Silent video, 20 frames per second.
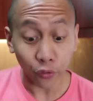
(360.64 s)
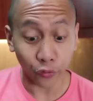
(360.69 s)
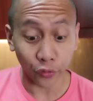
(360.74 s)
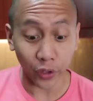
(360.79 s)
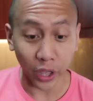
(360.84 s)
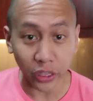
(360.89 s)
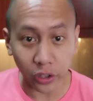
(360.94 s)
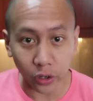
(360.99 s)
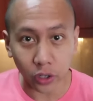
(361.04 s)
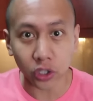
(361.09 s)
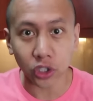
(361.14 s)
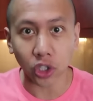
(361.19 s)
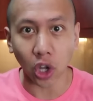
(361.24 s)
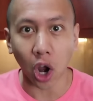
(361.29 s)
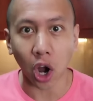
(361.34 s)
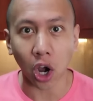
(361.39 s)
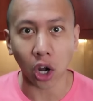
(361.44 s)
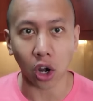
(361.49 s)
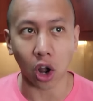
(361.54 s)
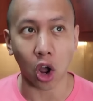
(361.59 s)
Feathers
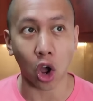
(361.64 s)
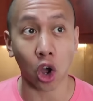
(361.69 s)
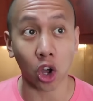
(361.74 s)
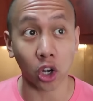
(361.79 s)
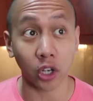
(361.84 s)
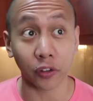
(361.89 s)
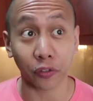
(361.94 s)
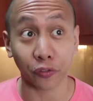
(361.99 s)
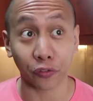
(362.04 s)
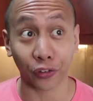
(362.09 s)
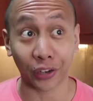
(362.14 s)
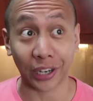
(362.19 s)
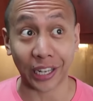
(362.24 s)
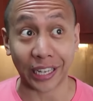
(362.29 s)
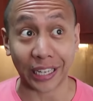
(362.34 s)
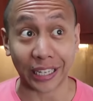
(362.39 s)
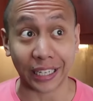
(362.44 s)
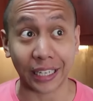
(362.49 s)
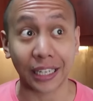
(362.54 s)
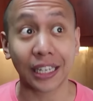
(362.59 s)
are on
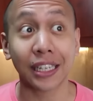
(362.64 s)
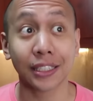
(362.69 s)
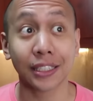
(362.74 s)
fleek,